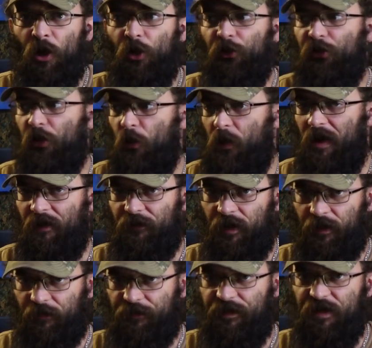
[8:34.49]
So I've
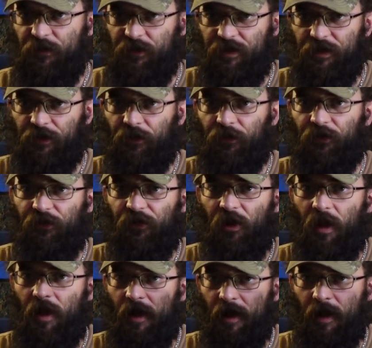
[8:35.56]
got a few years
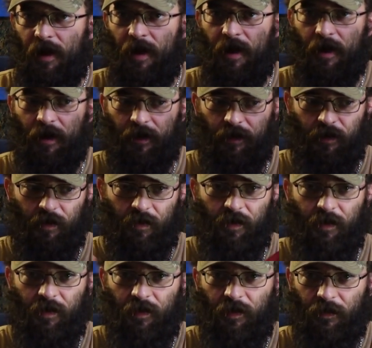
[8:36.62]
on
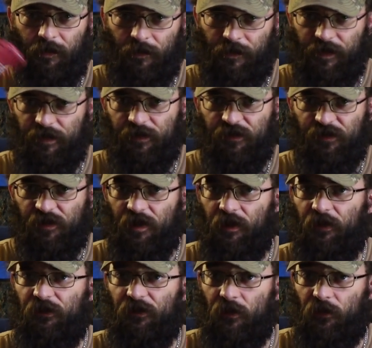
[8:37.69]
these things.